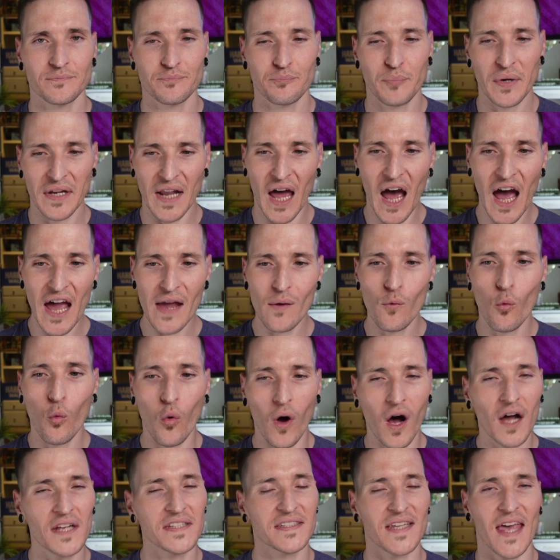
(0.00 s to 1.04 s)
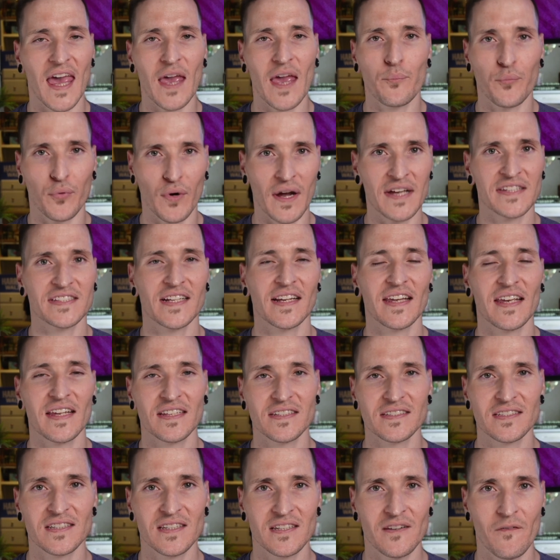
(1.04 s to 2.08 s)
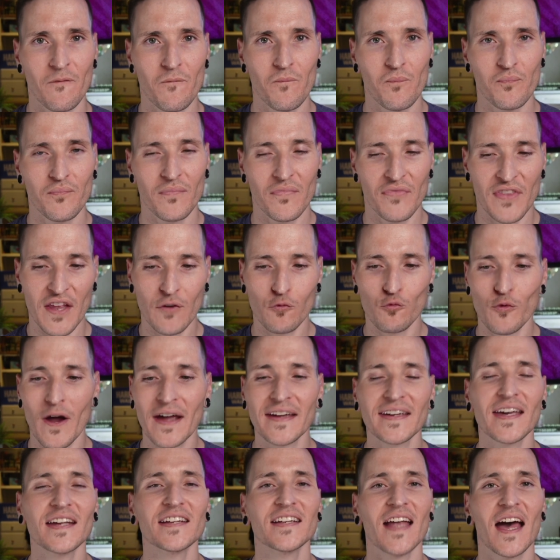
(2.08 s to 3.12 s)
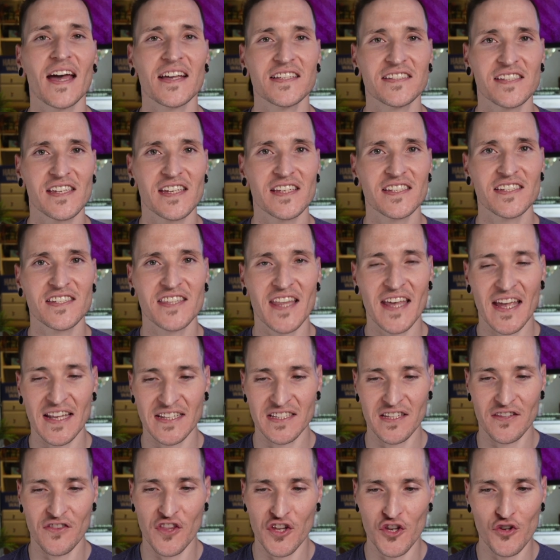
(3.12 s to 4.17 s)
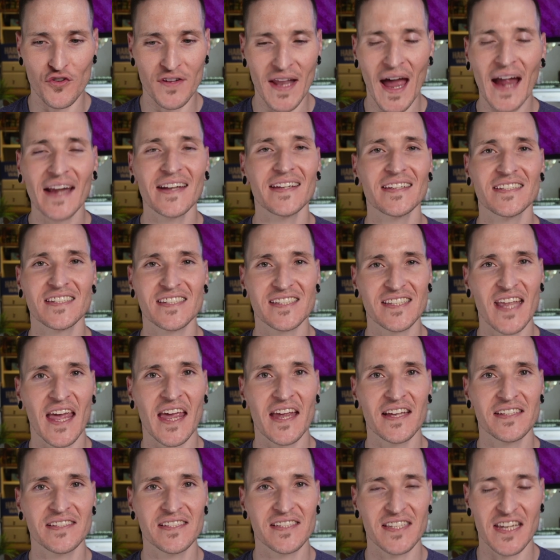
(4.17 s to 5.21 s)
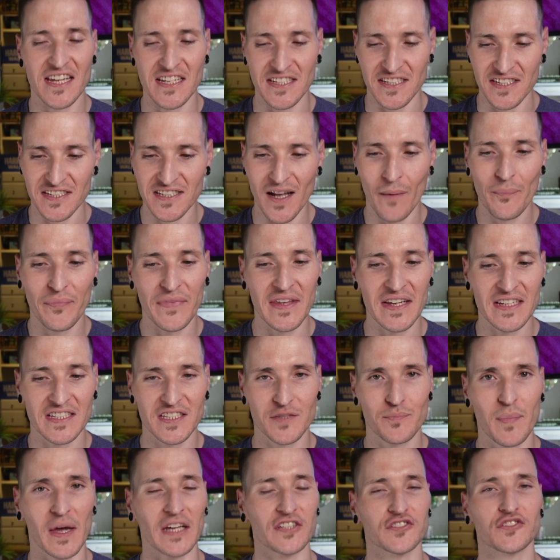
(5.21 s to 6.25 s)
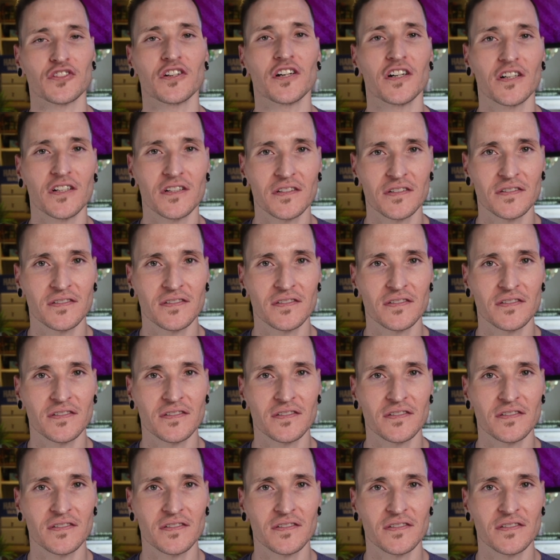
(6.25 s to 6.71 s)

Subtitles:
but I want a president that recognizes that the United States is something special.